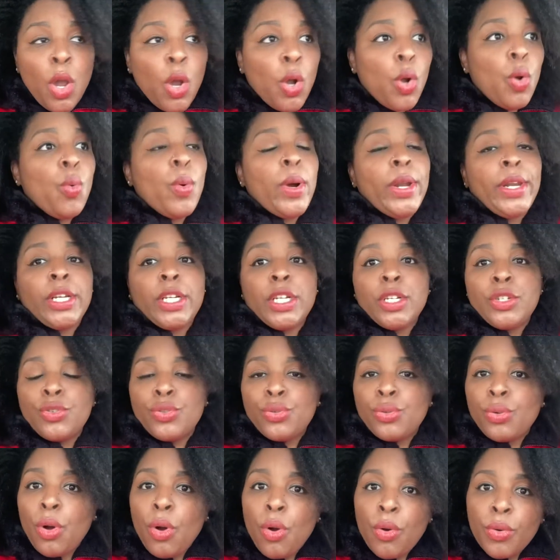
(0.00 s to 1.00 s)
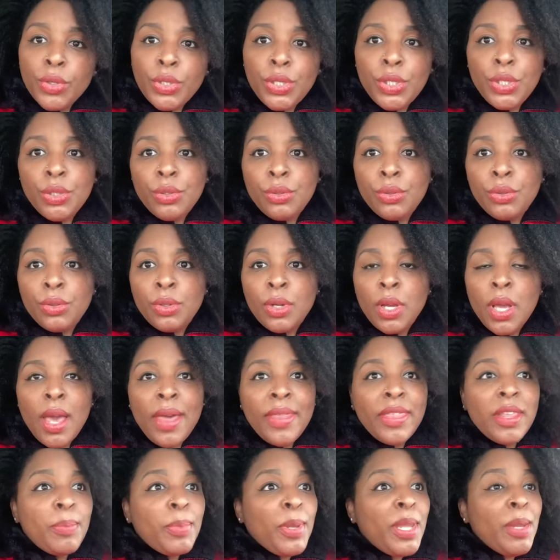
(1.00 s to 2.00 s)
who want to control you,
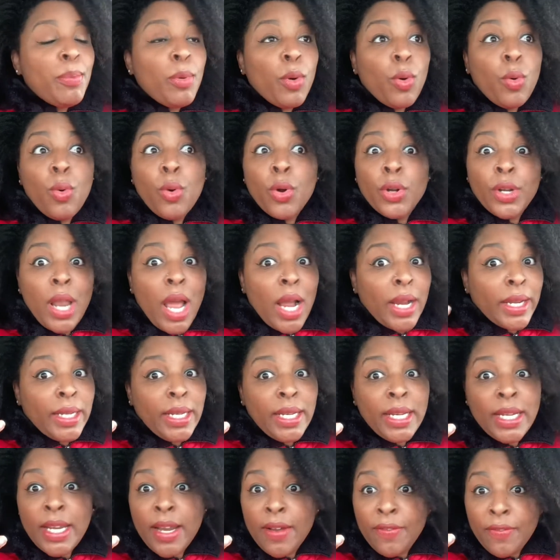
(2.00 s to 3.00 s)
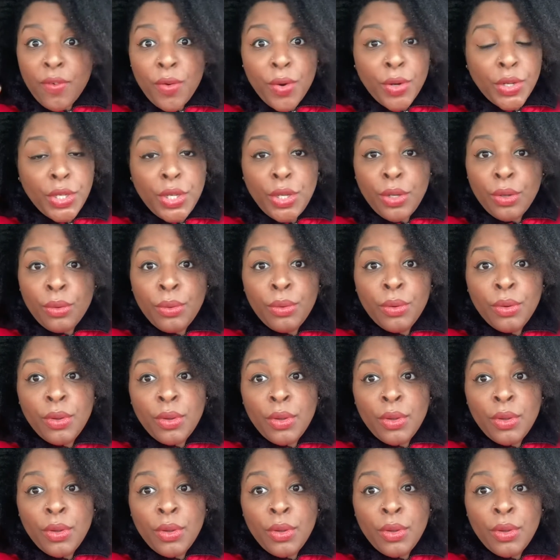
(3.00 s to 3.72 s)
the people who are not good enough for you